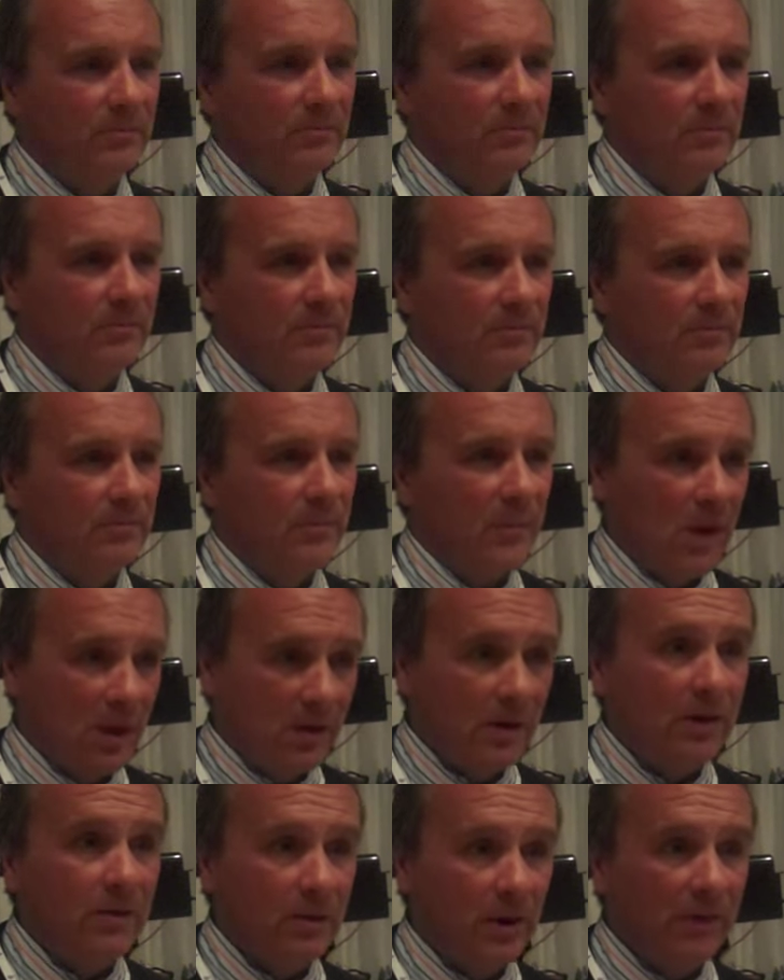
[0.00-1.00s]

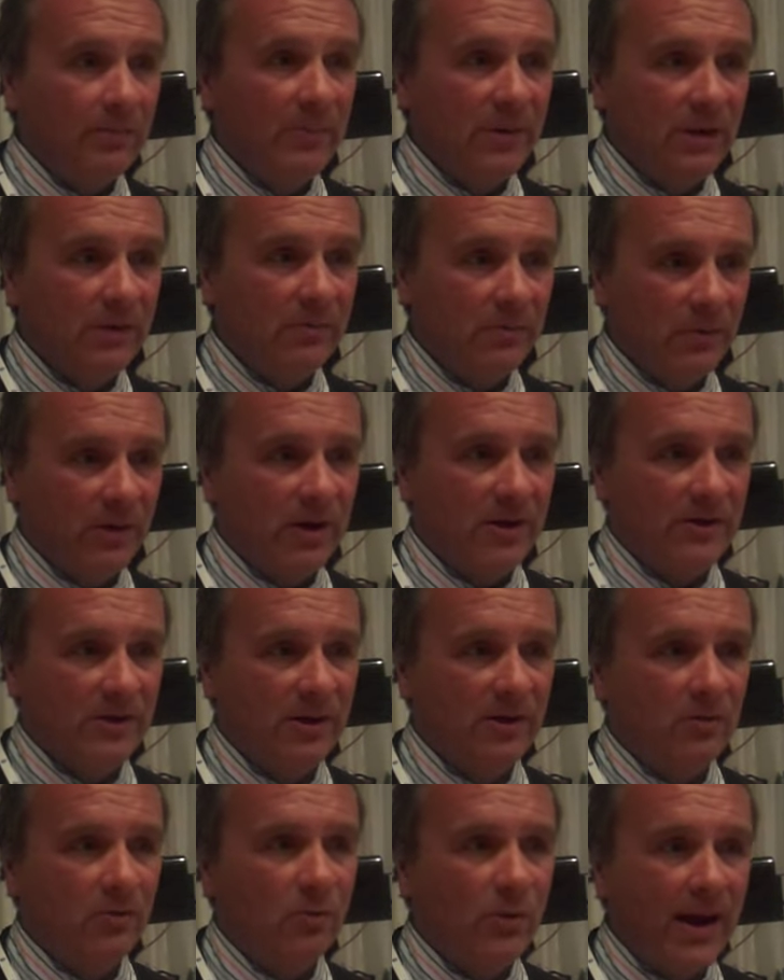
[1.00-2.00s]
And I mean it when I
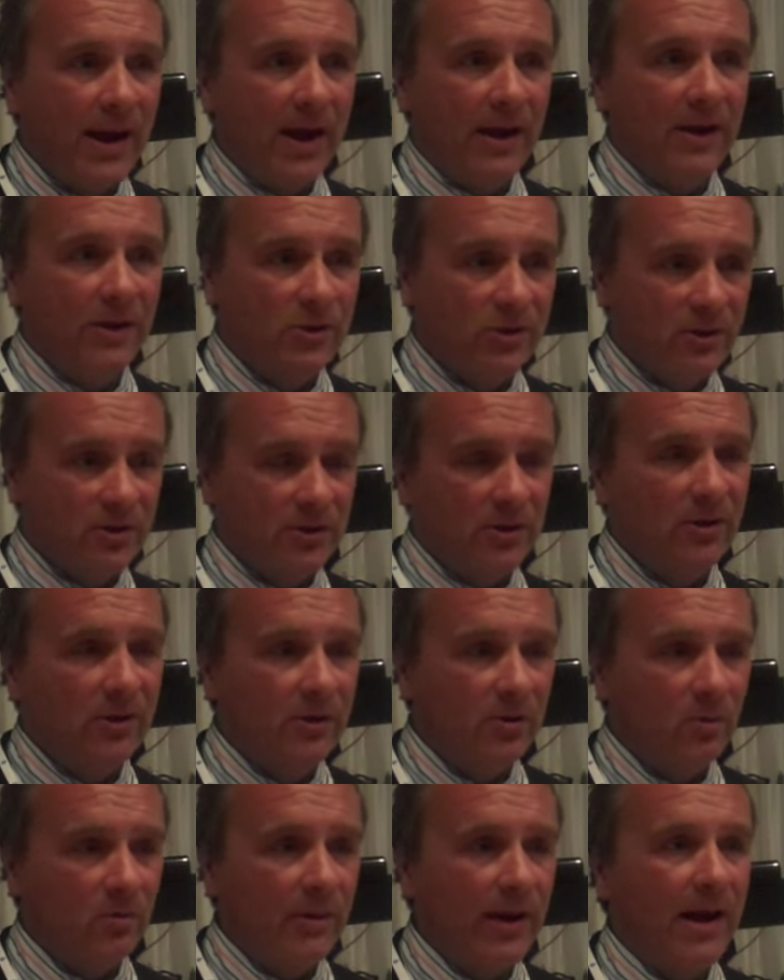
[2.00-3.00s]
say Iraq. Yeah. It should start
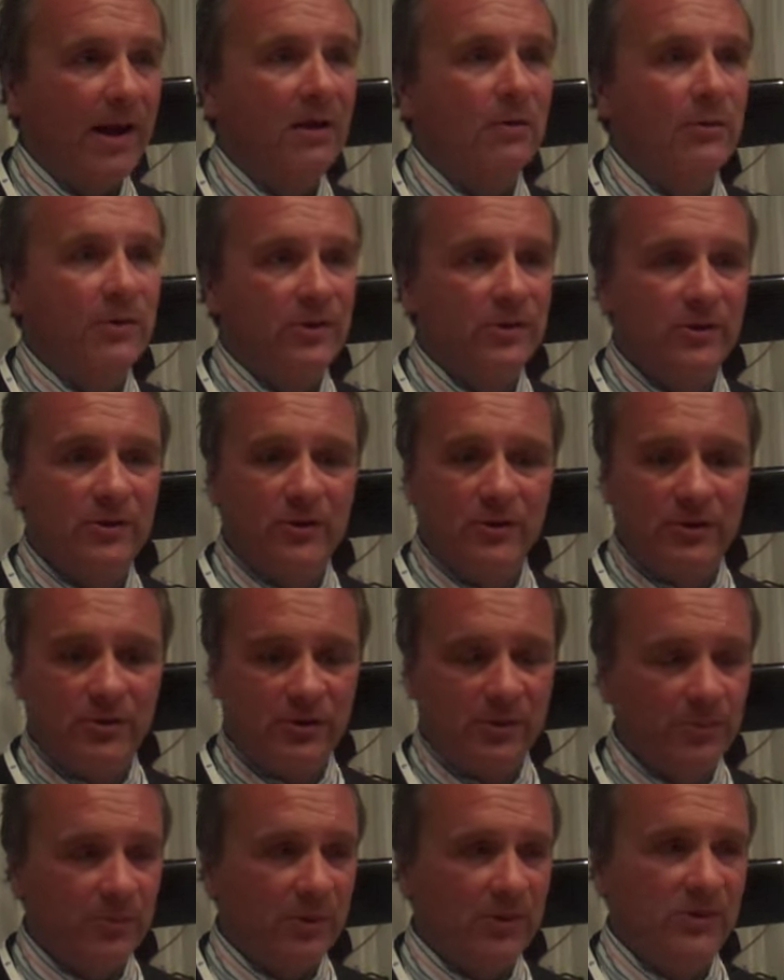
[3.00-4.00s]
in Iraq. We should just
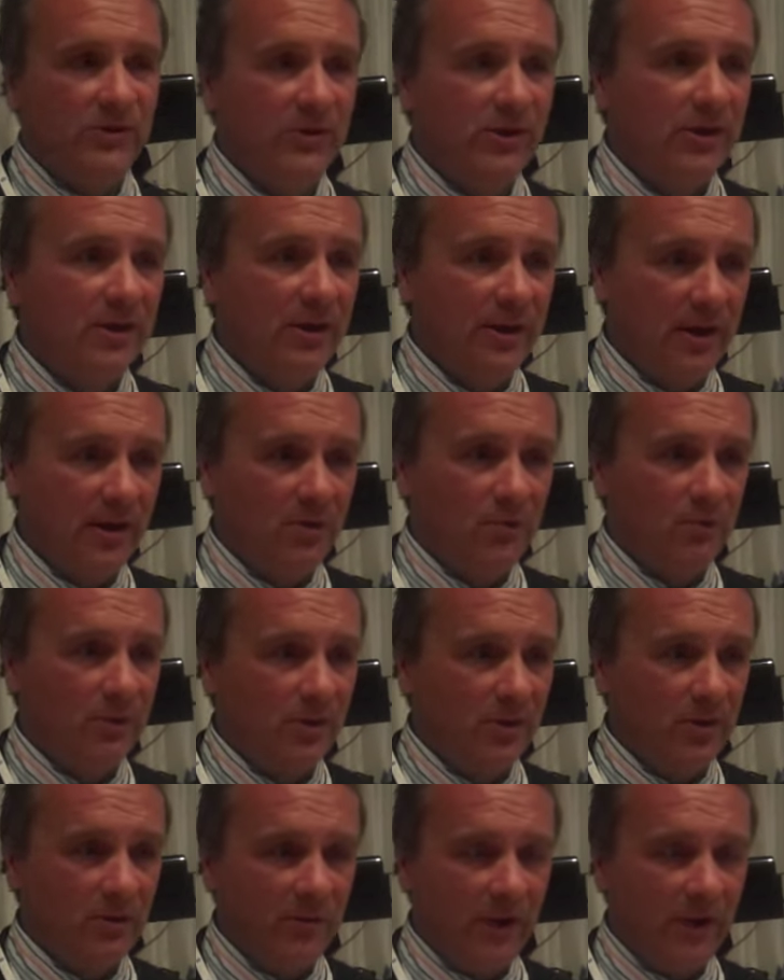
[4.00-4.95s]
simply sit down with the